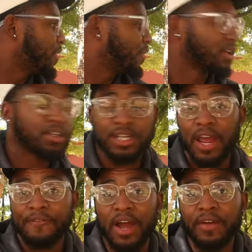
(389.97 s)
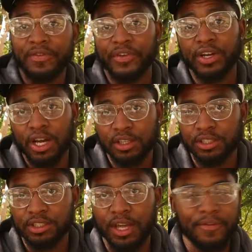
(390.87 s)
different
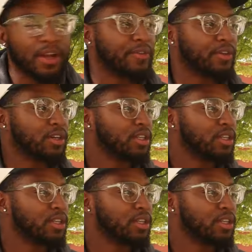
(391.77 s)
colors, not 5 different